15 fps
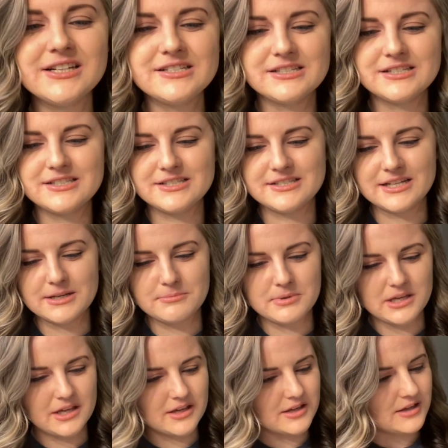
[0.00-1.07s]
Let's take a
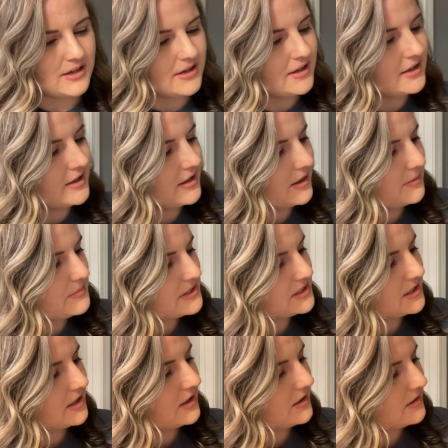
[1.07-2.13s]
peek. Let me
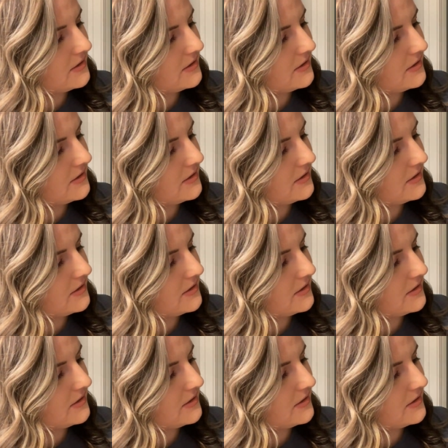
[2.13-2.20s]
see.